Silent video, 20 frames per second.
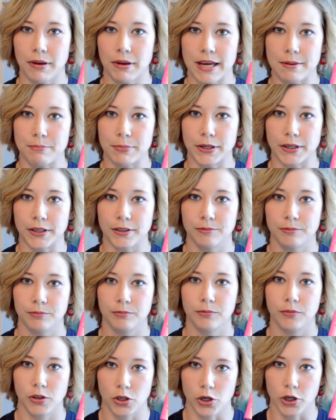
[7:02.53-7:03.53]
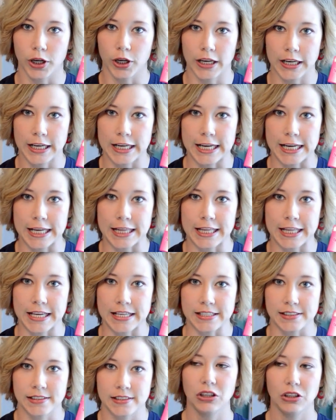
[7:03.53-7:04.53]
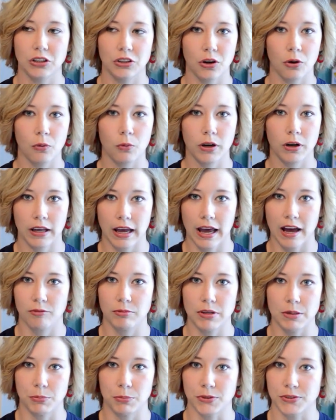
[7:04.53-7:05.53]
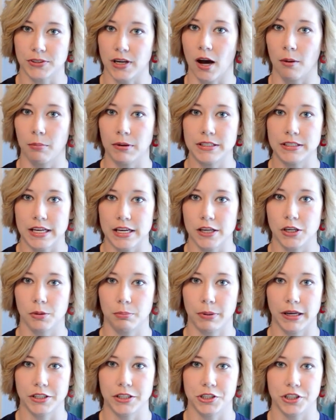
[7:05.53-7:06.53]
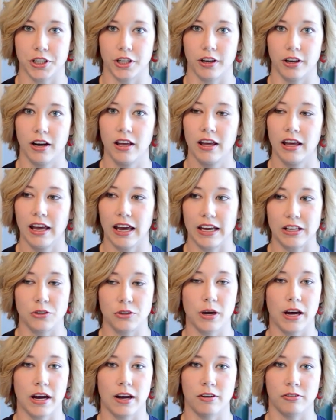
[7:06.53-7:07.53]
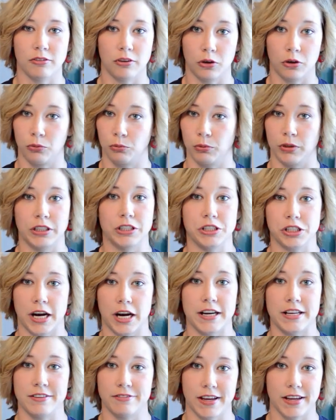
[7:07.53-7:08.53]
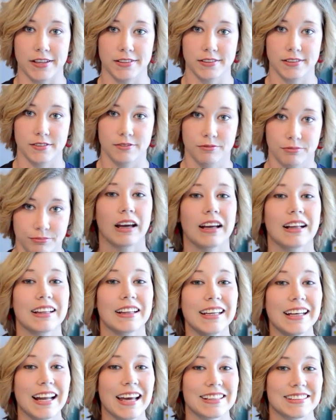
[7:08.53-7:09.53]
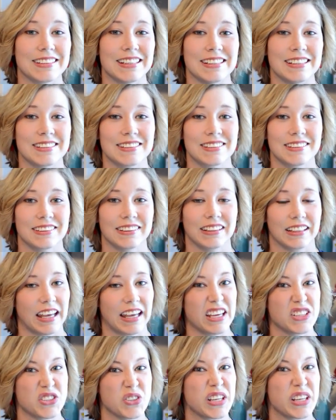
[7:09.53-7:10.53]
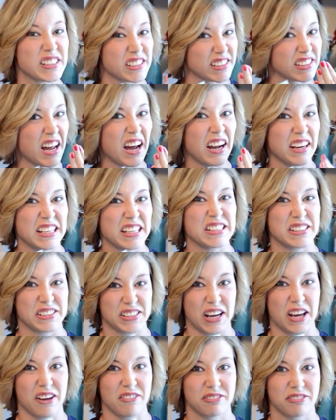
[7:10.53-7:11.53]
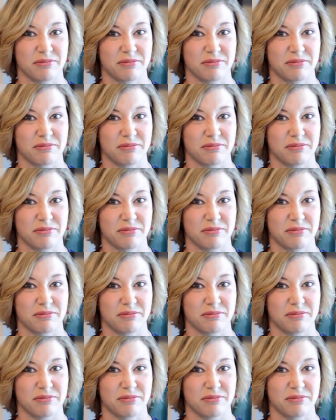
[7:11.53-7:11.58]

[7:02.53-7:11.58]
paper. You're going to need this. You don't want to have people stop and take your picture and you have a really shiny face. Kleenexes, in case you get snotty and stuff.